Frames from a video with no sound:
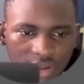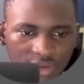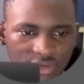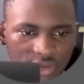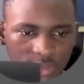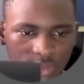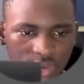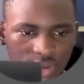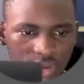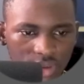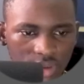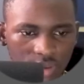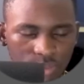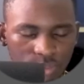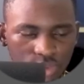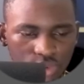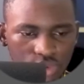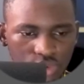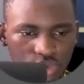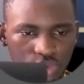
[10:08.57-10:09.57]
streaming the
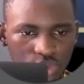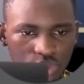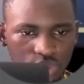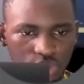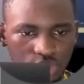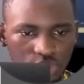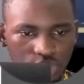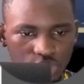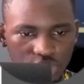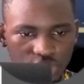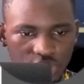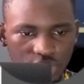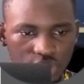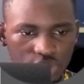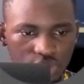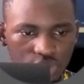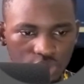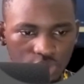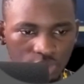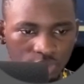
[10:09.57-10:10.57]
inputs 2 it's going to change
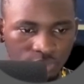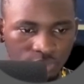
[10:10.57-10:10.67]
soon